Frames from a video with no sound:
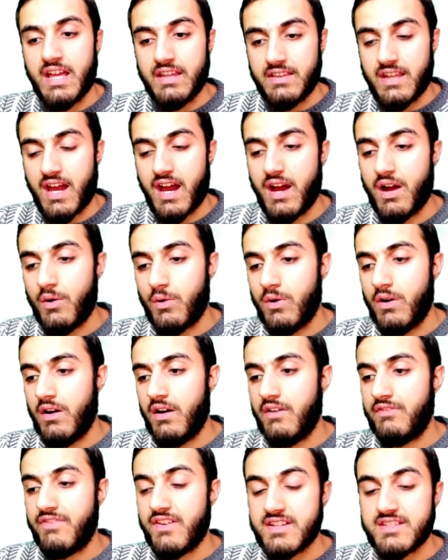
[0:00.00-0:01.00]
Now,
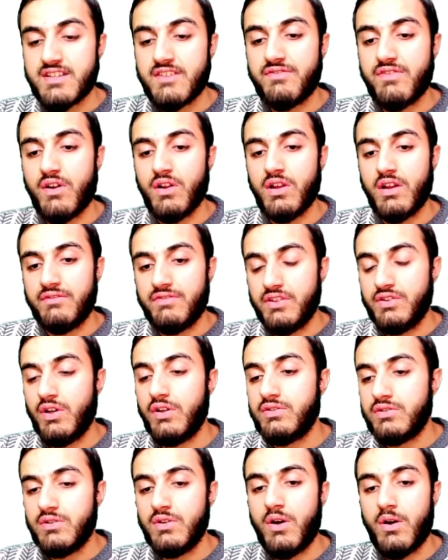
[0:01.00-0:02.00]
uh, first of all, if you
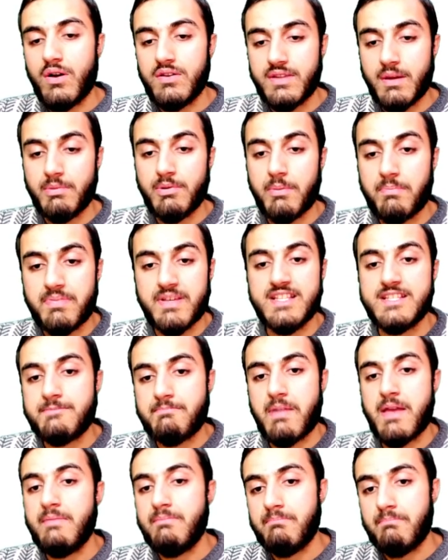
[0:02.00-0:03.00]
don't know WP
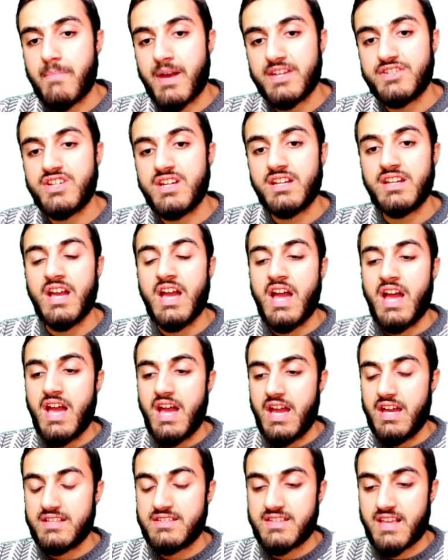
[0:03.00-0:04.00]
Spin Magic,
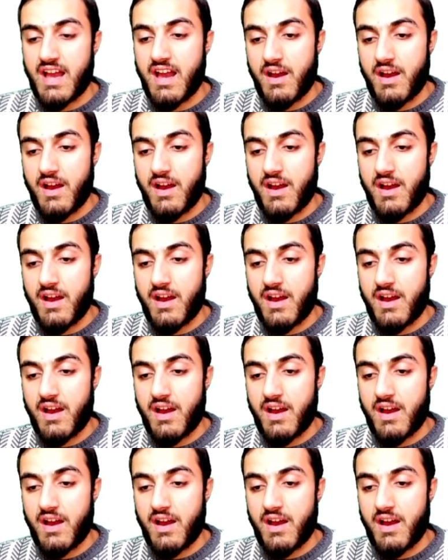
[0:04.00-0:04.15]
it's